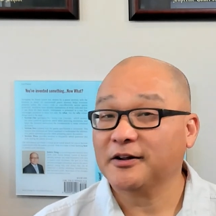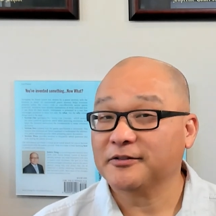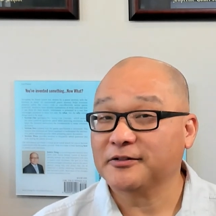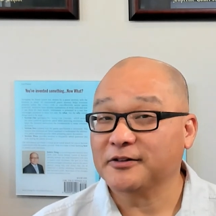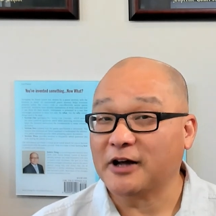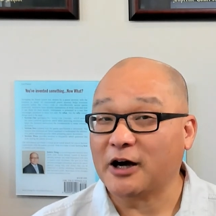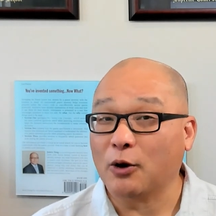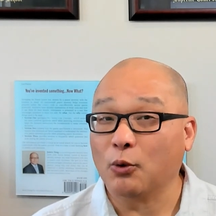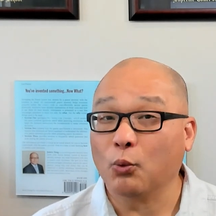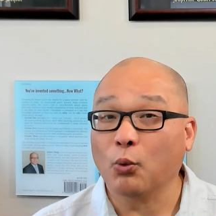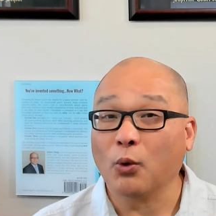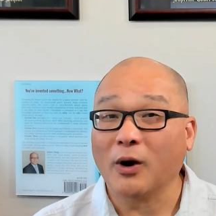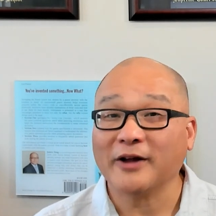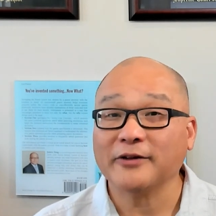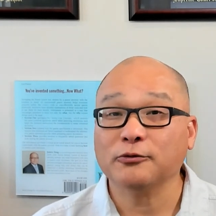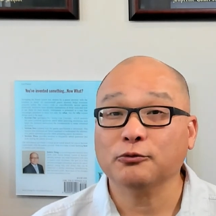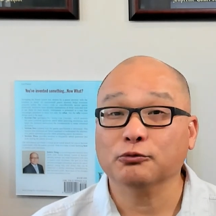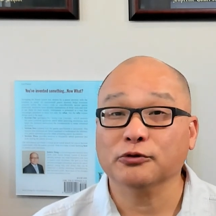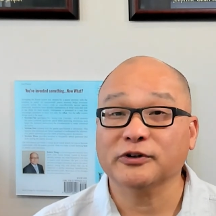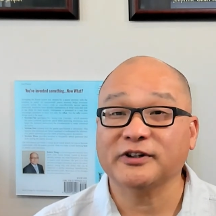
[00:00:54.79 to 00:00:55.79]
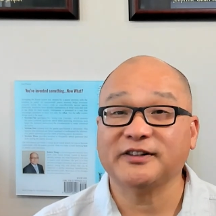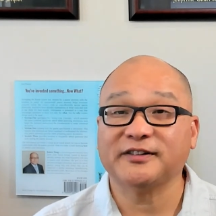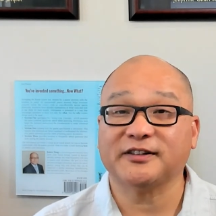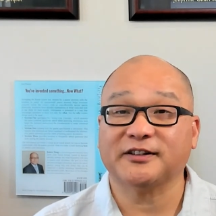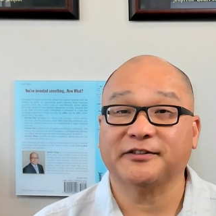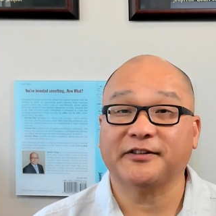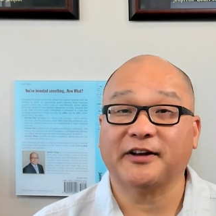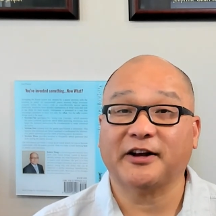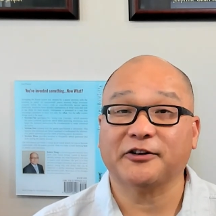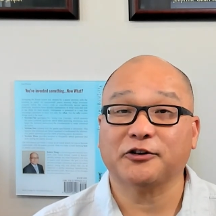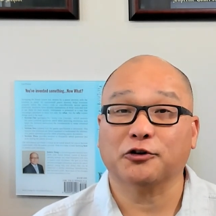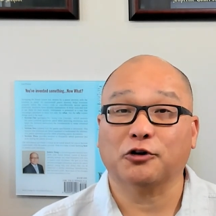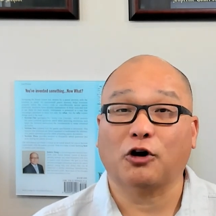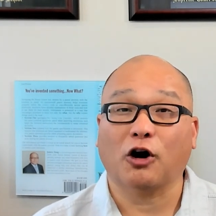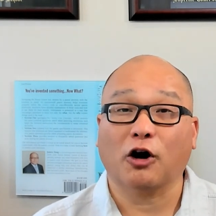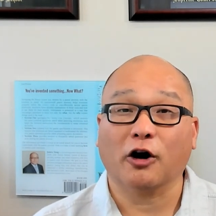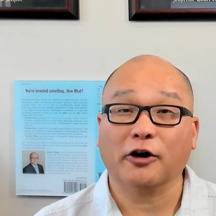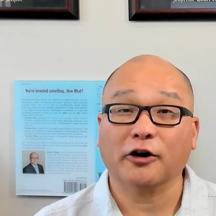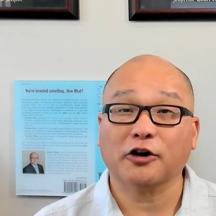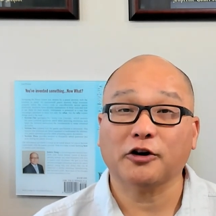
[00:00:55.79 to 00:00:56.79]
Now, one reason that your
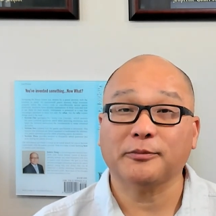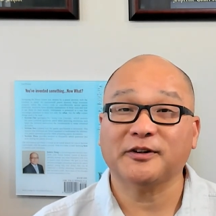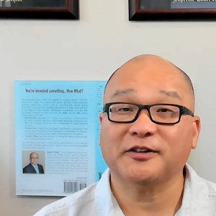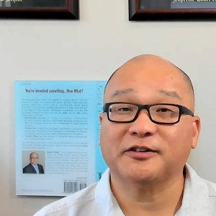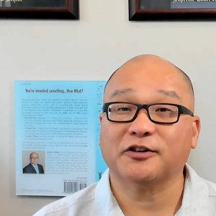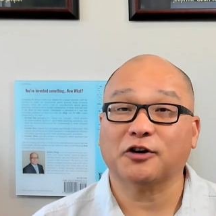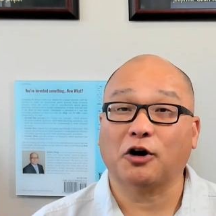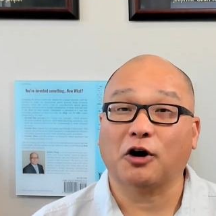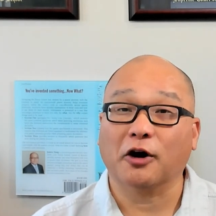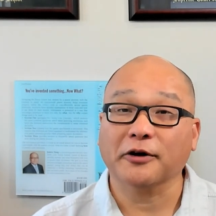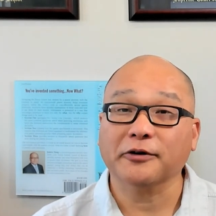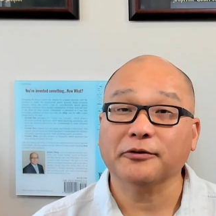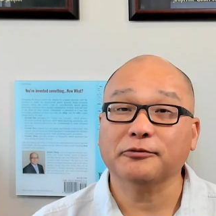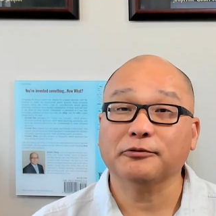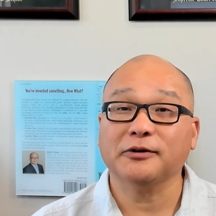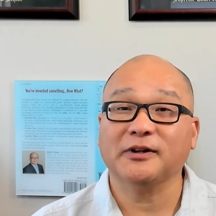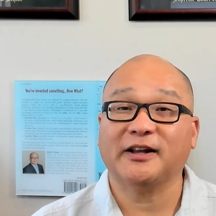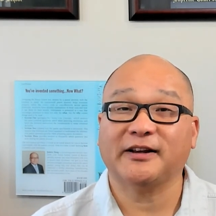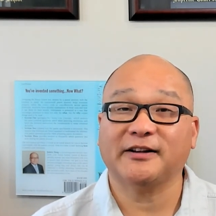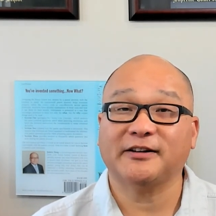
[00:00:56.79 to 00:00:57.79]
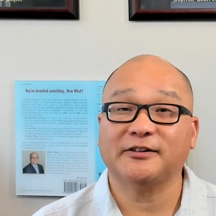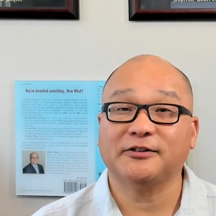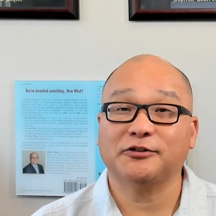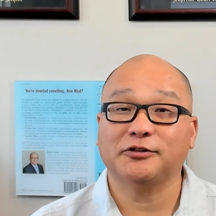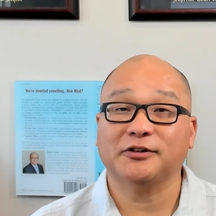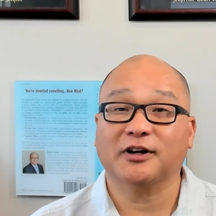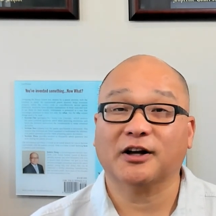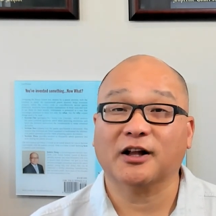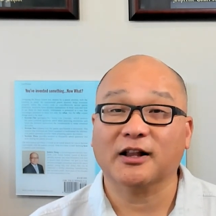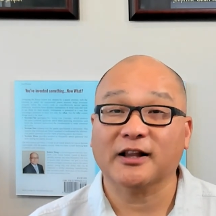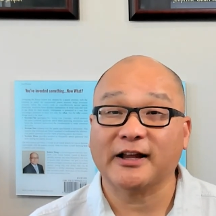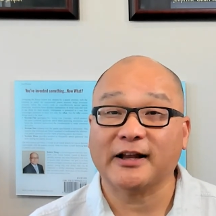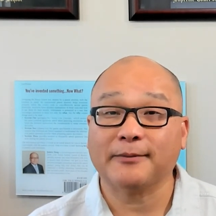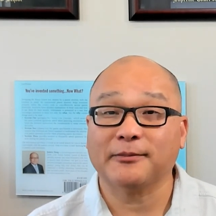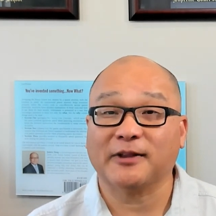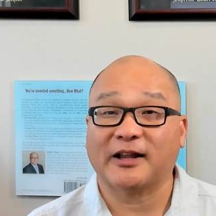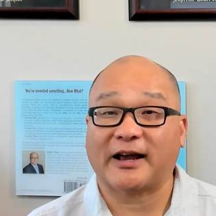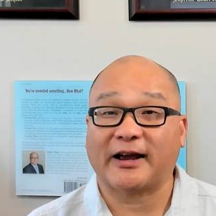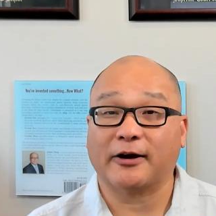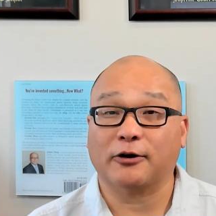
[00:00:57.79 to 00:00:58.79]
arguments aren't related to the claim
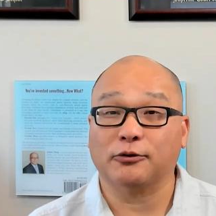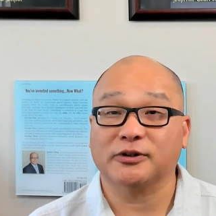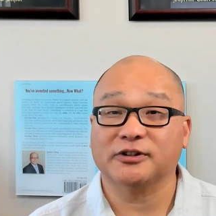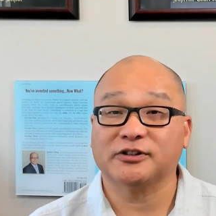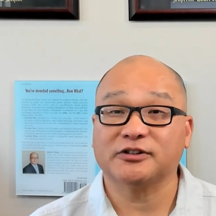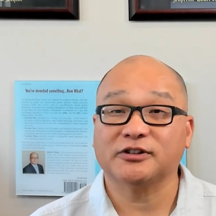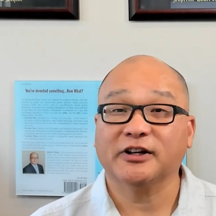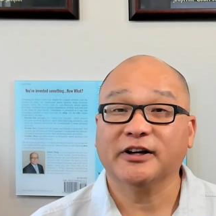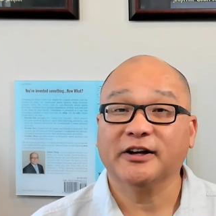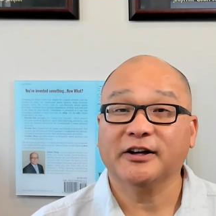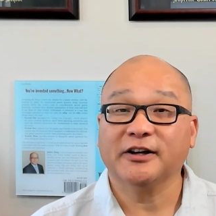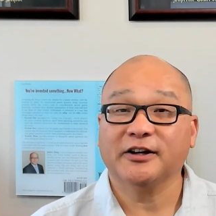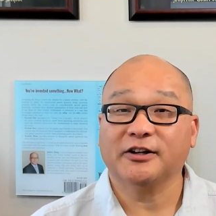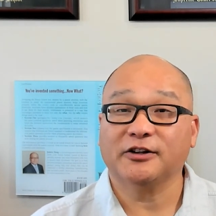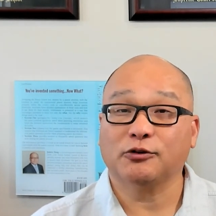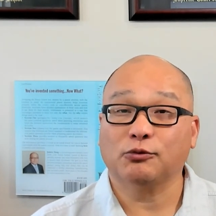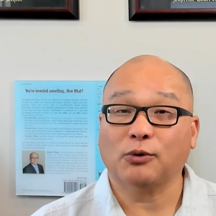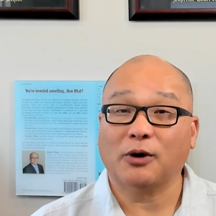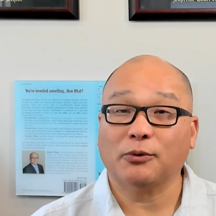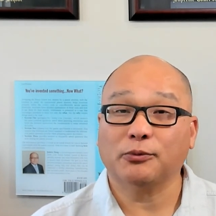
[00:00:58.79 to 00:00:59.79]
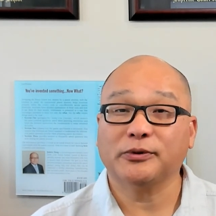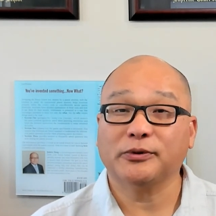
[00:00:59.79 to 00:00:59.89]
language is what we